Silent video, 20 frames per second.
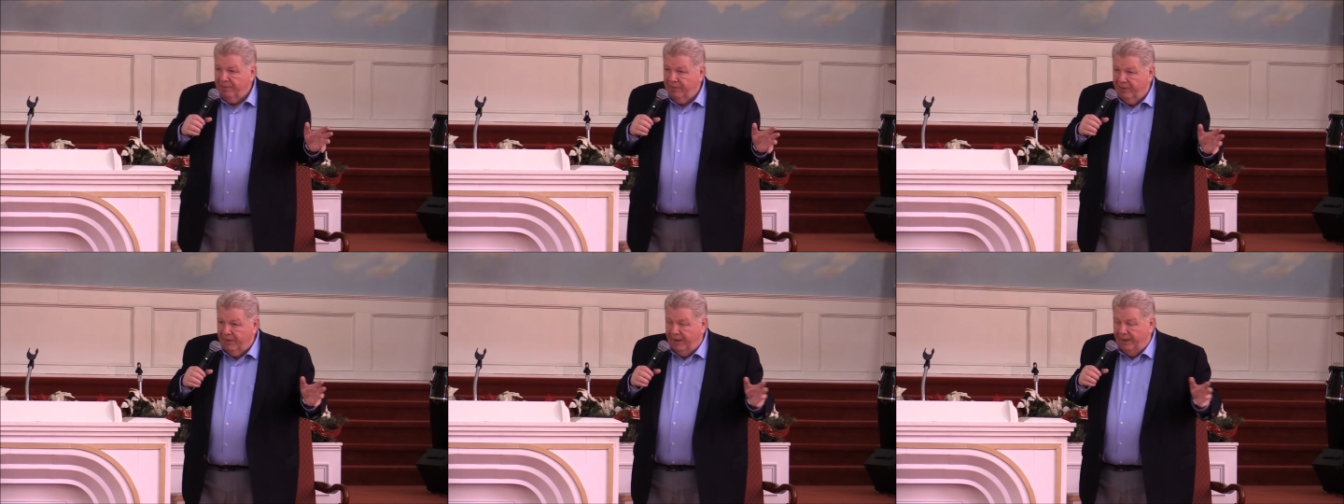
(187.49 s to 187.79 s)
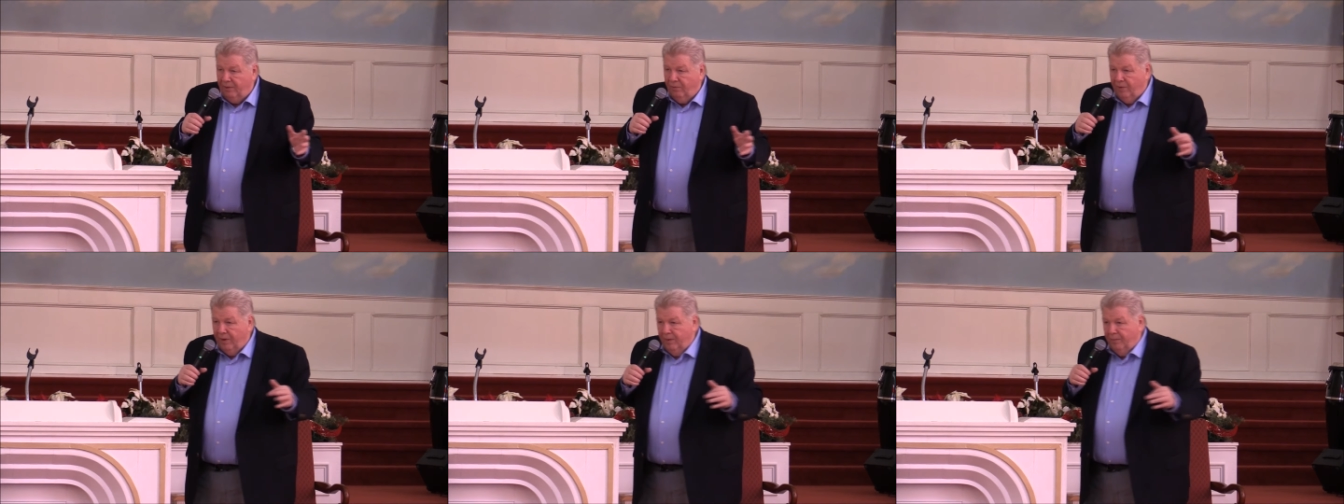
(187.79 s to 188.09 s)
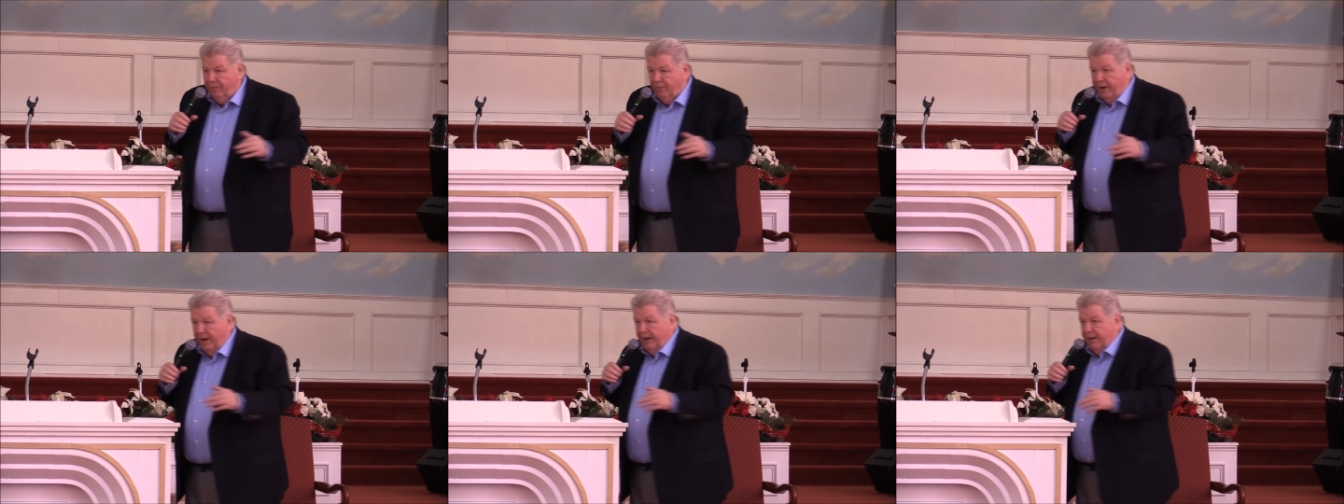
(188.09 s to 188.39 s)
Then we
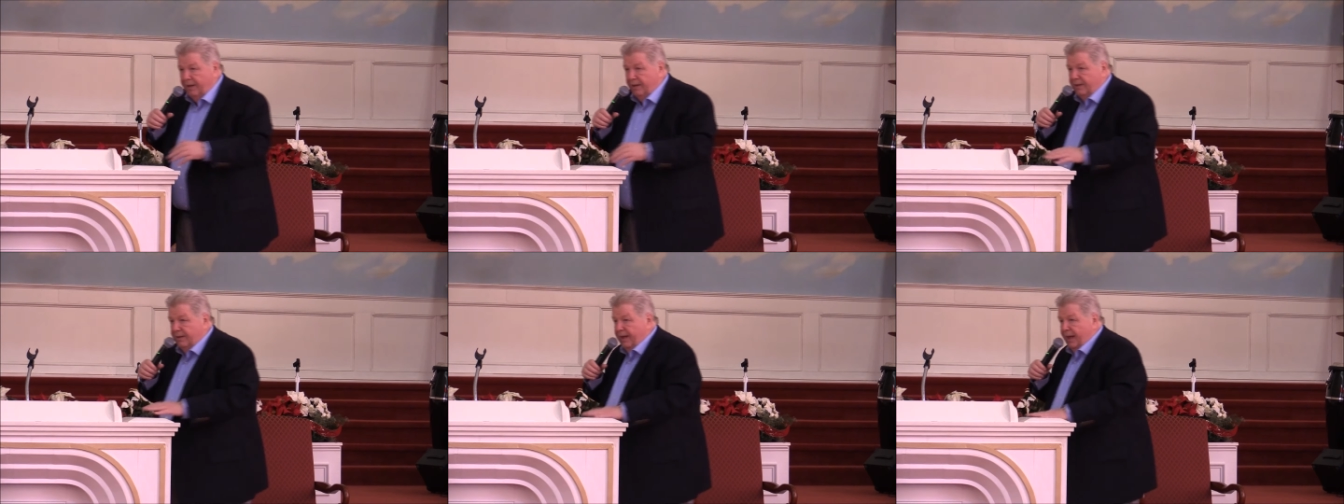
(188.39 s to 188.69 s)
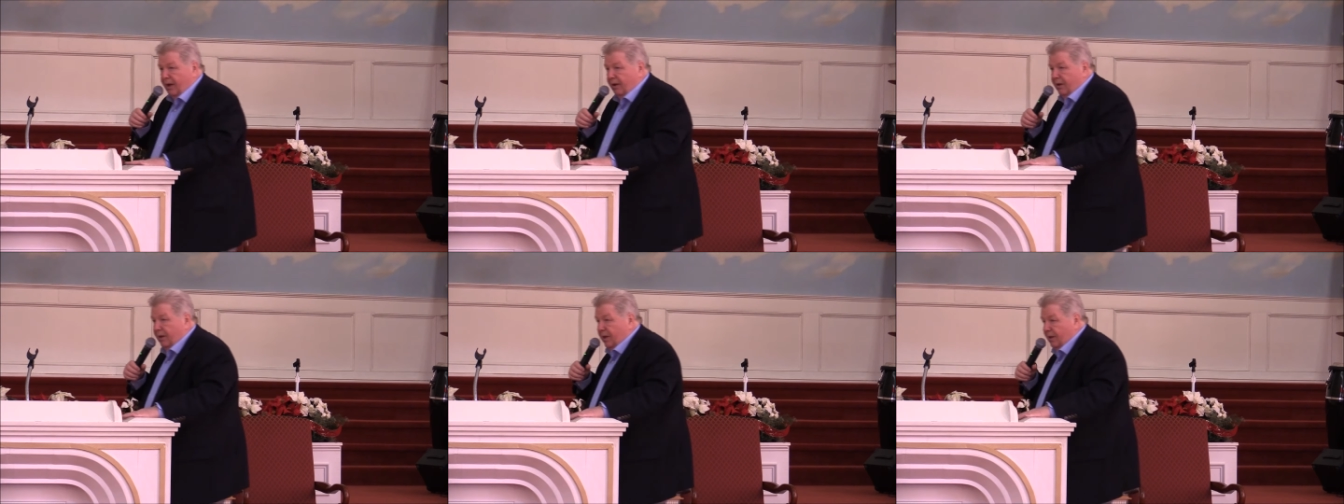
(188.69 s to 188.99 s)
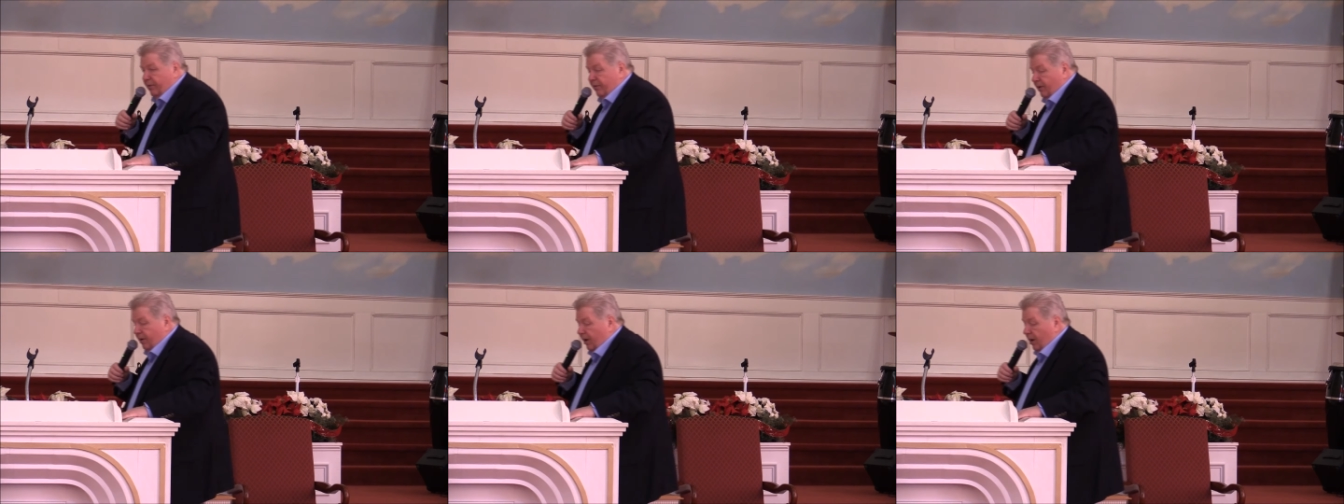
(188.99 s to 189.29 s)
break it down
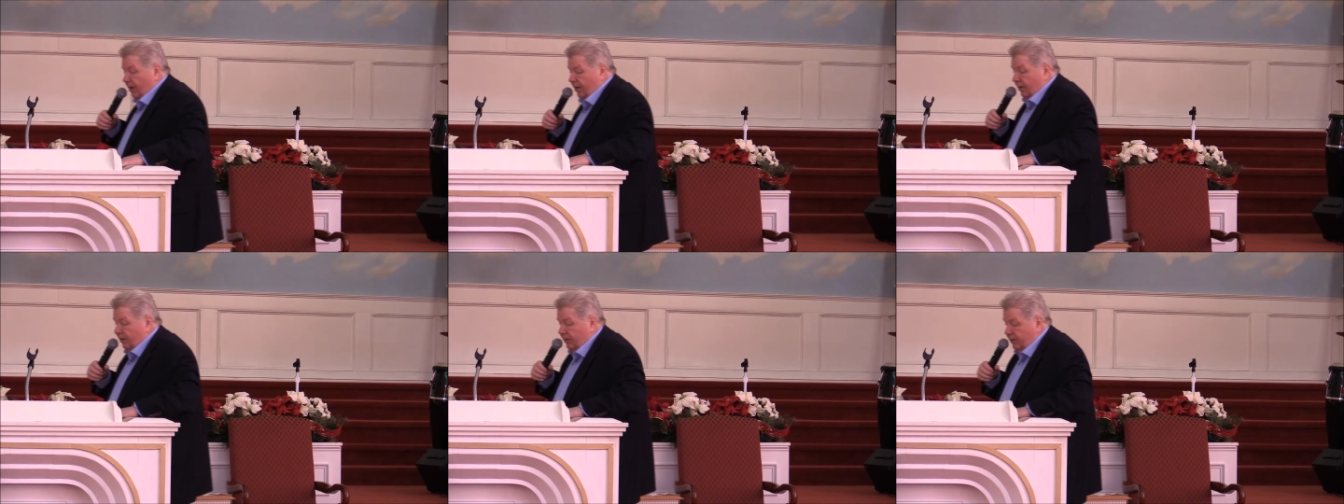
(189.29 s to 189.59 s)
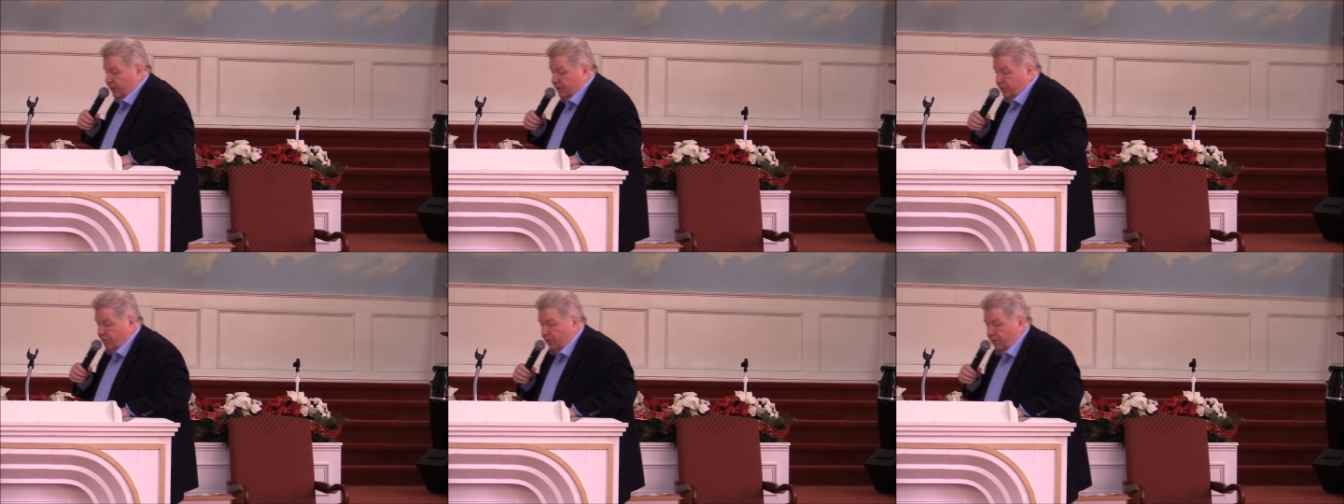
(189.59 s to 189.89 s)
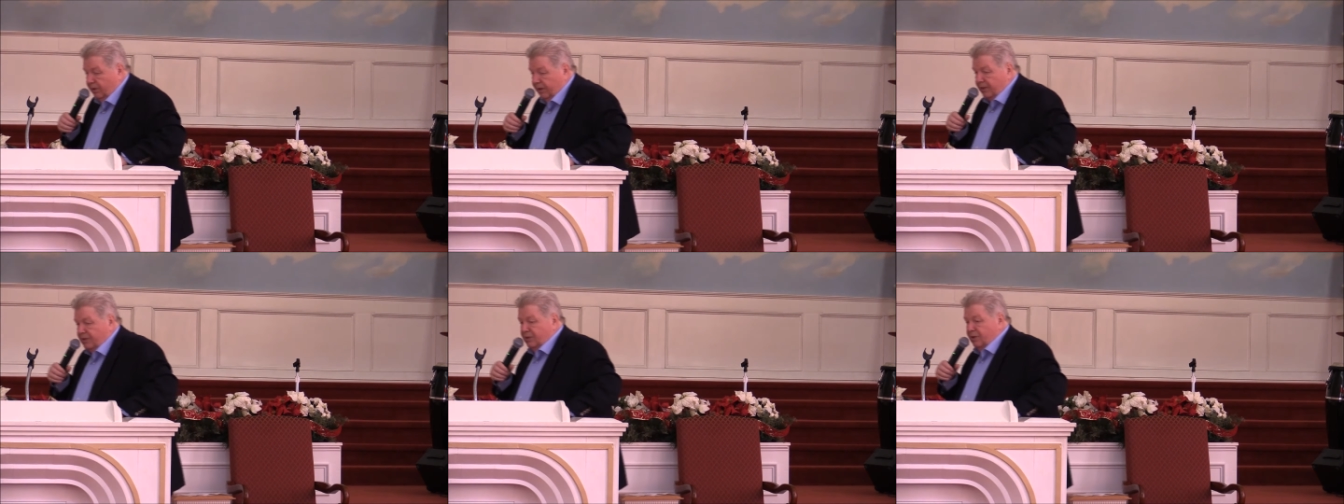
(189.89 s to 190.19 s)
even on to
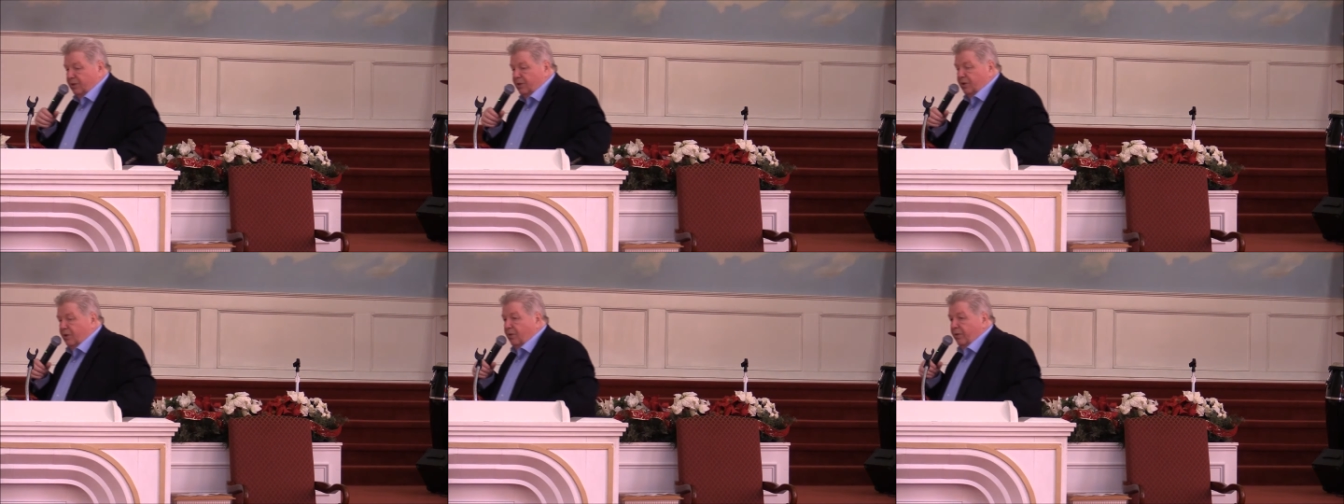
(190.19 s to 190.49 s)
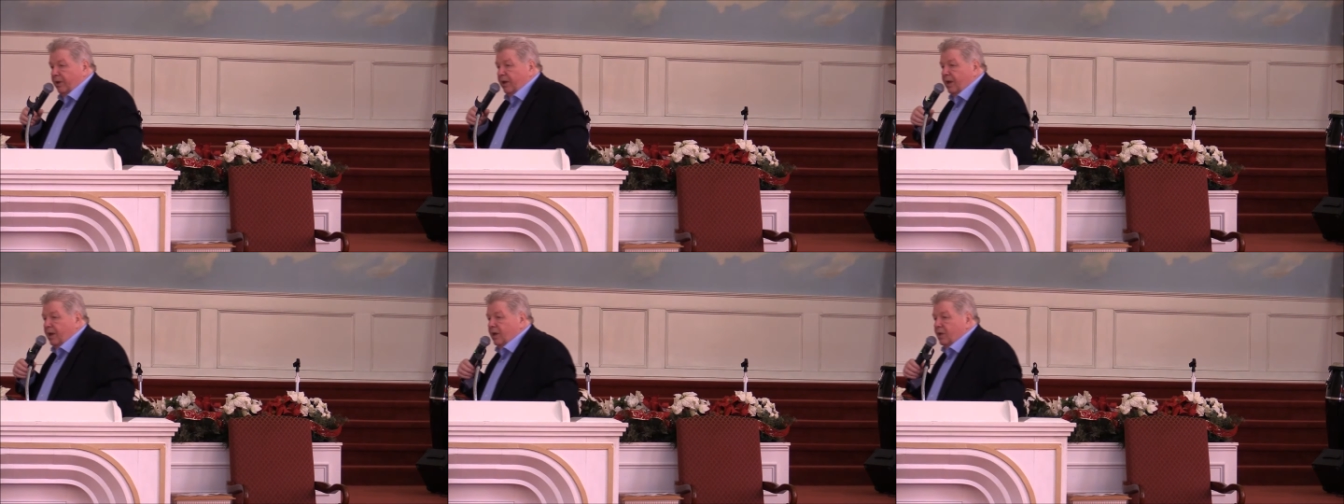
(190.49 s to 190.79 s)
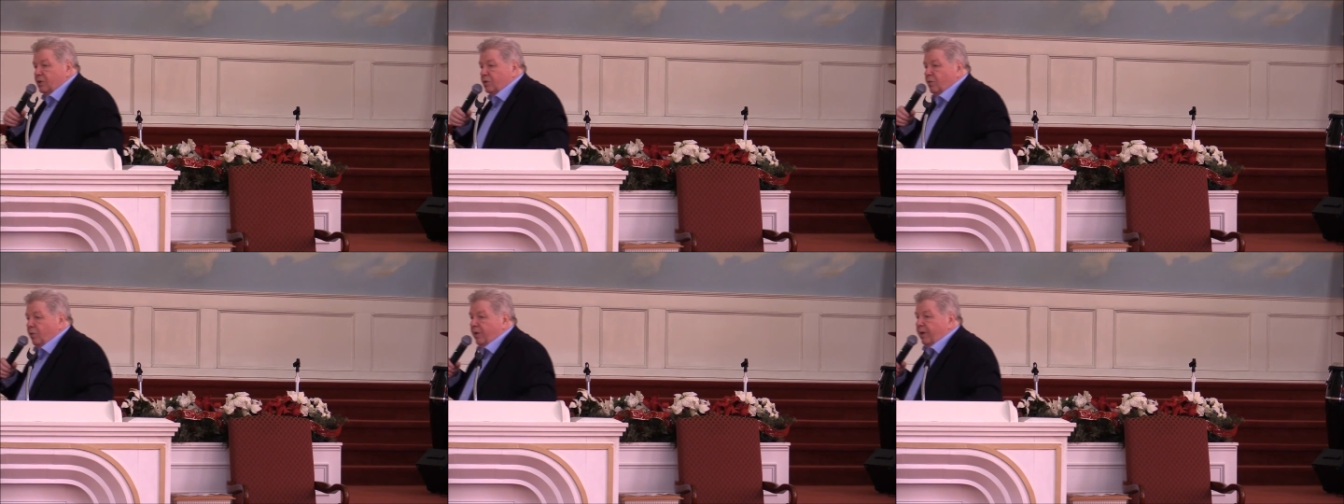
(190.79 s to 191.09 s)
a lesser
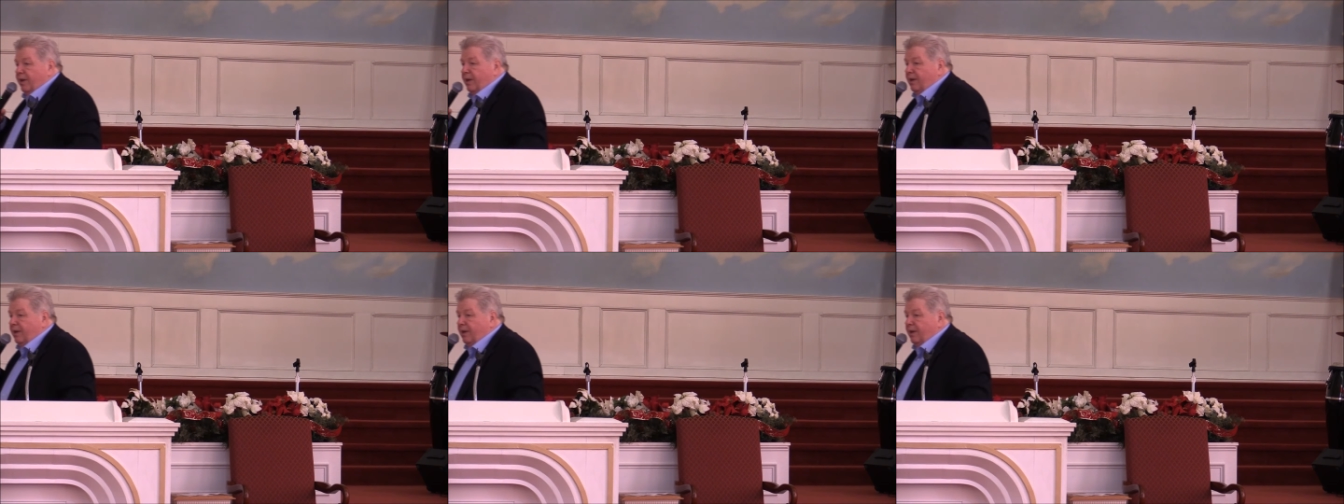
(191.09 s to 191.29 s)
degree, to an